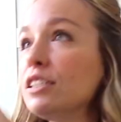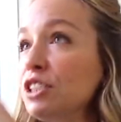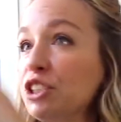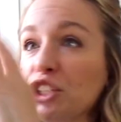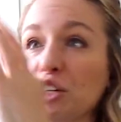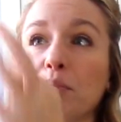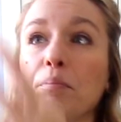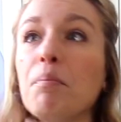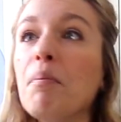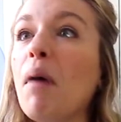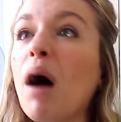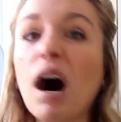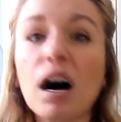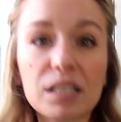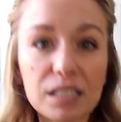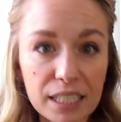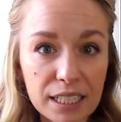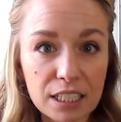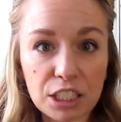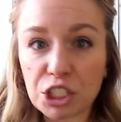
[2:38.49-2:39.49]

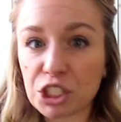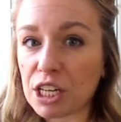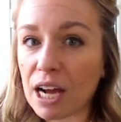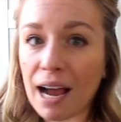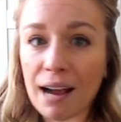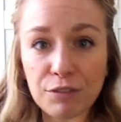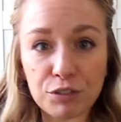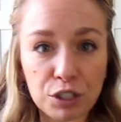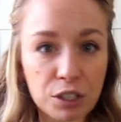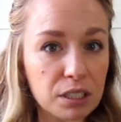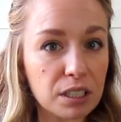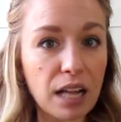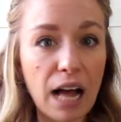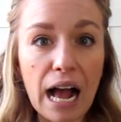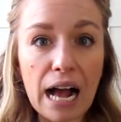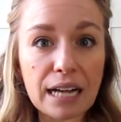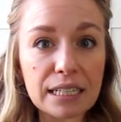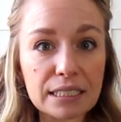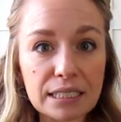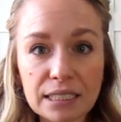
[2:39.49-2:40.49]
demolished after
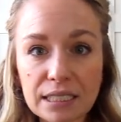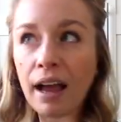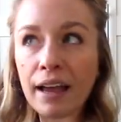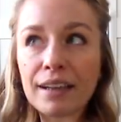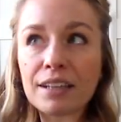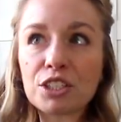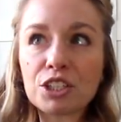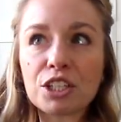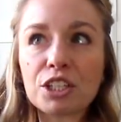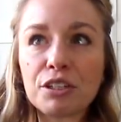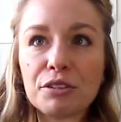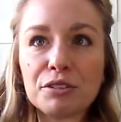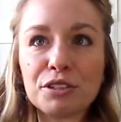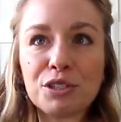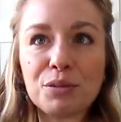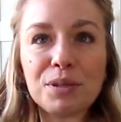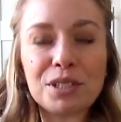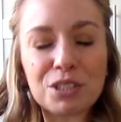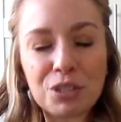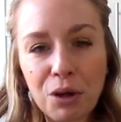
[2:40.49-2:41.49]
class. I actually used
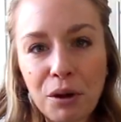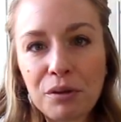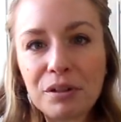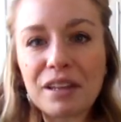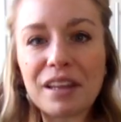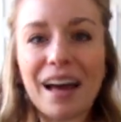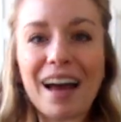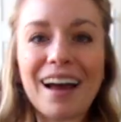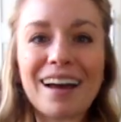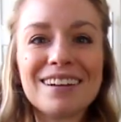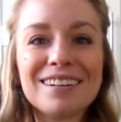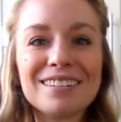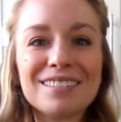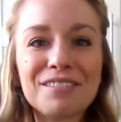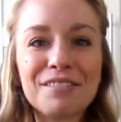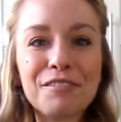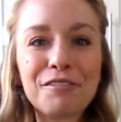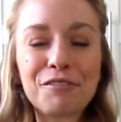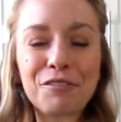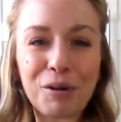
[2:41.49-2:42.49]
to be told that
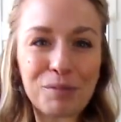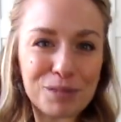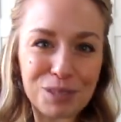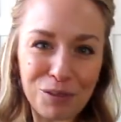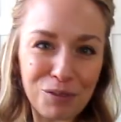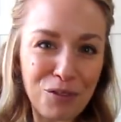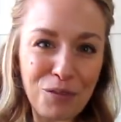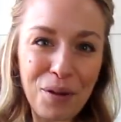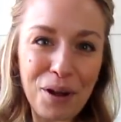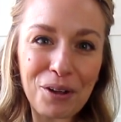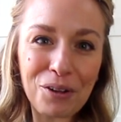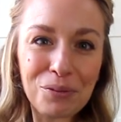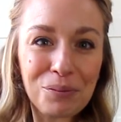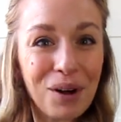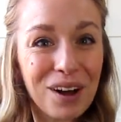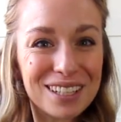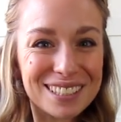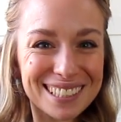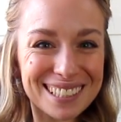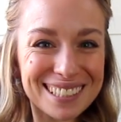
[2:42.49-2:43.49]
from some of my old
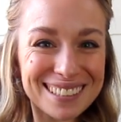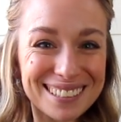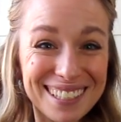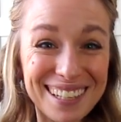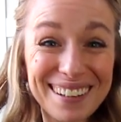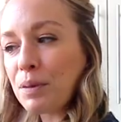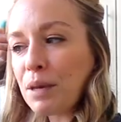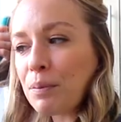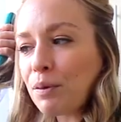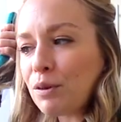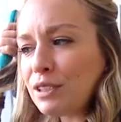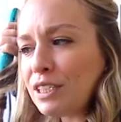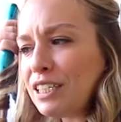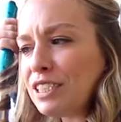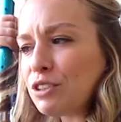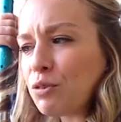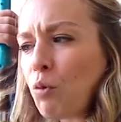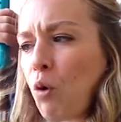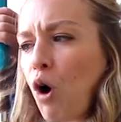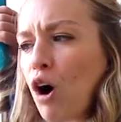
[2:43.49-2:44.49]
bosses. People
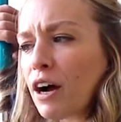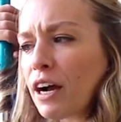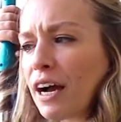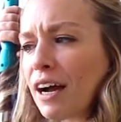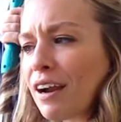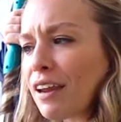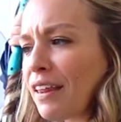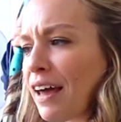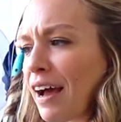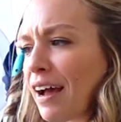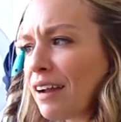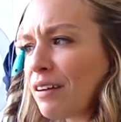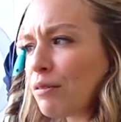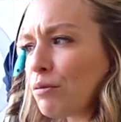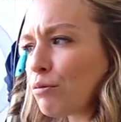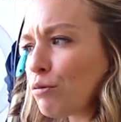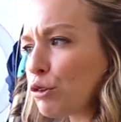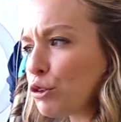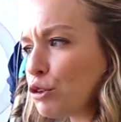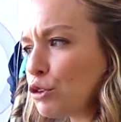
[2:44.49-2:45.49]
need to walk out of that
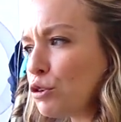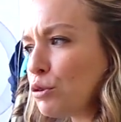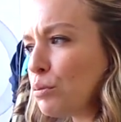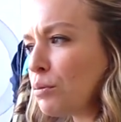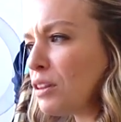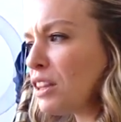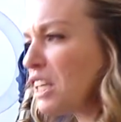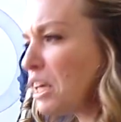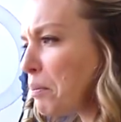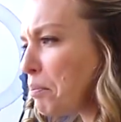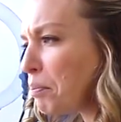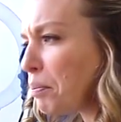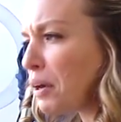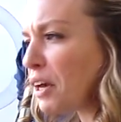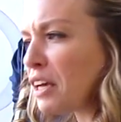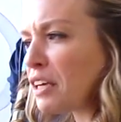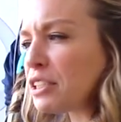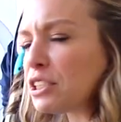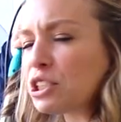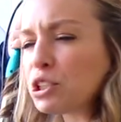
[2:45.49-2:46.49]
room
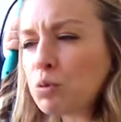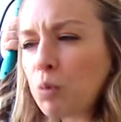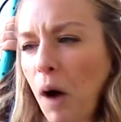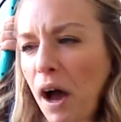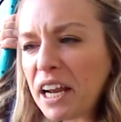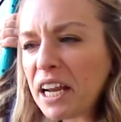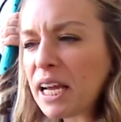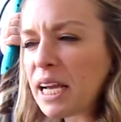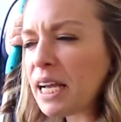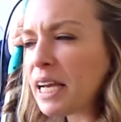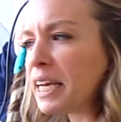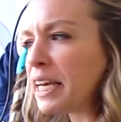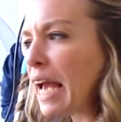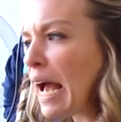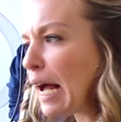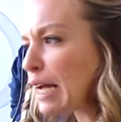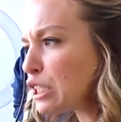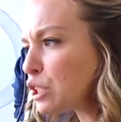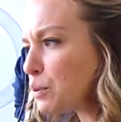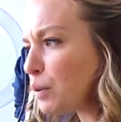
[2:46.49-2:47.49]
limping, sweating,
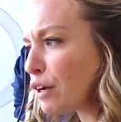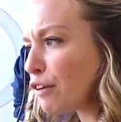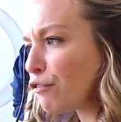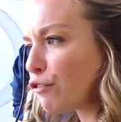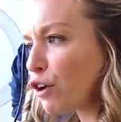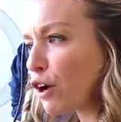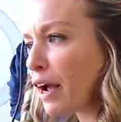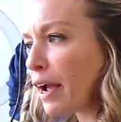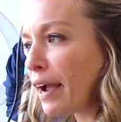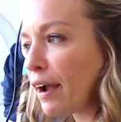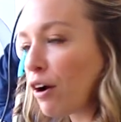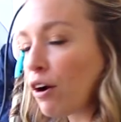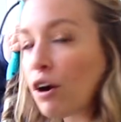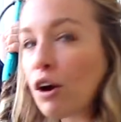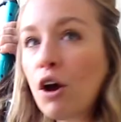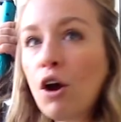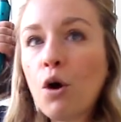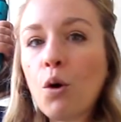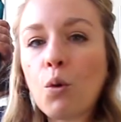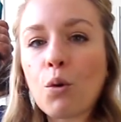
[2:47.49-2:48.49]
gasping for
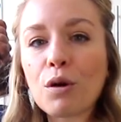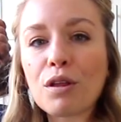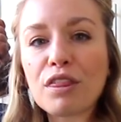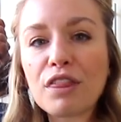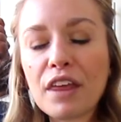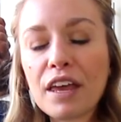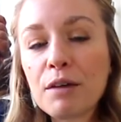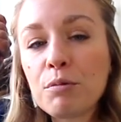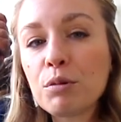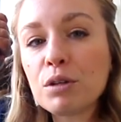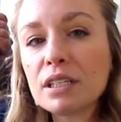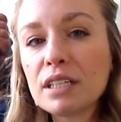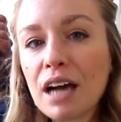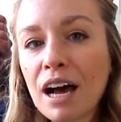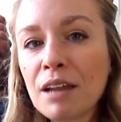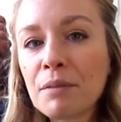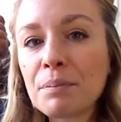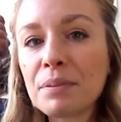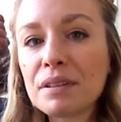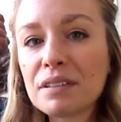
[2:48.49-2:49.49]
air, or they will
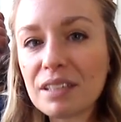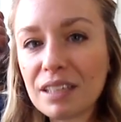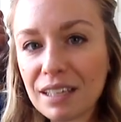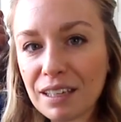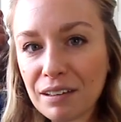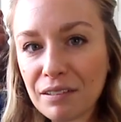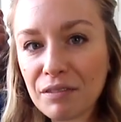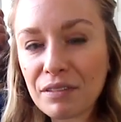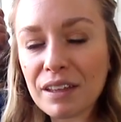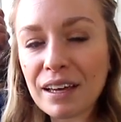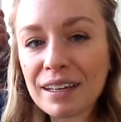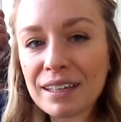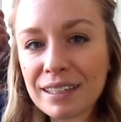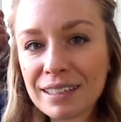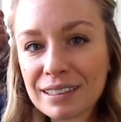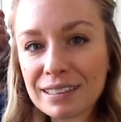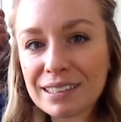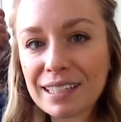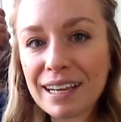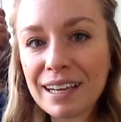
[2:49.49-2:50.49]
not believe that
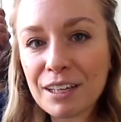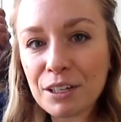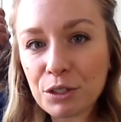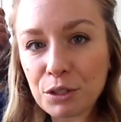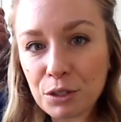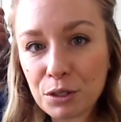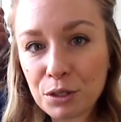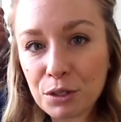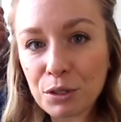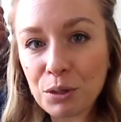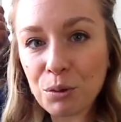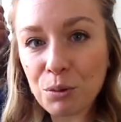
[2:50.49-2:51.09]
it's a good